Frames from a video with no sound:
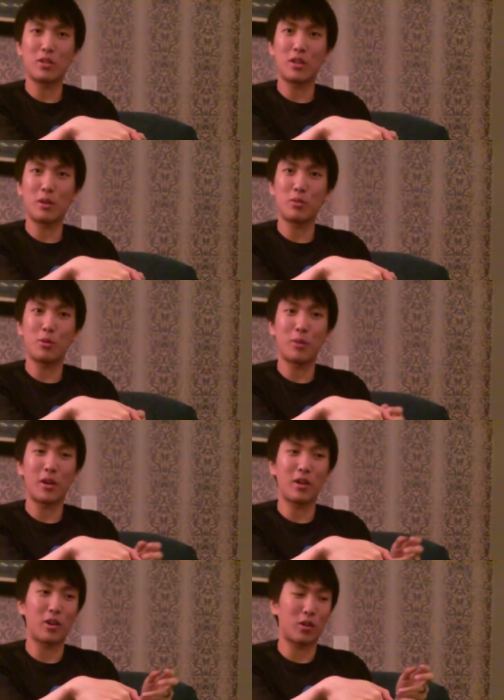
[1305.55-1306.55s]
teams who
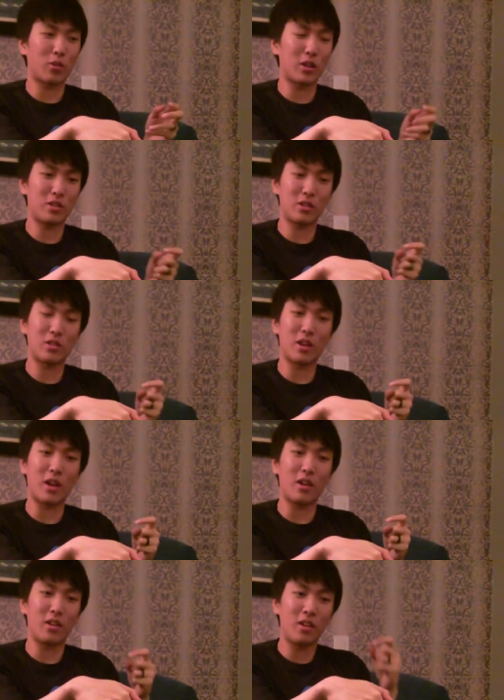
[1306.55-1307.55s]
play a crazy
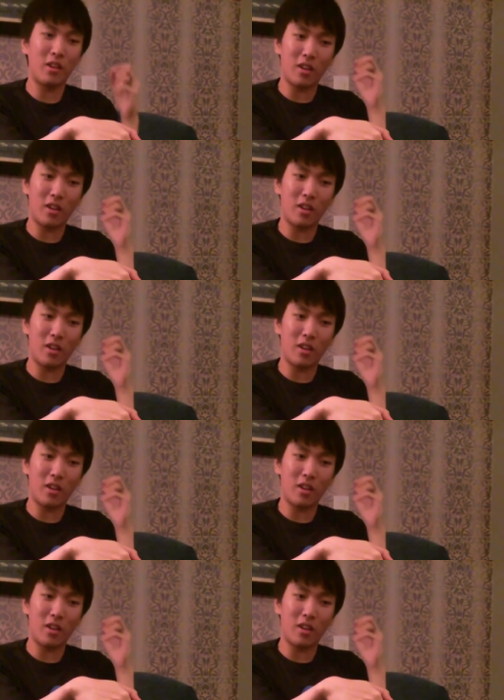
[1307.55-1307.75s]
style,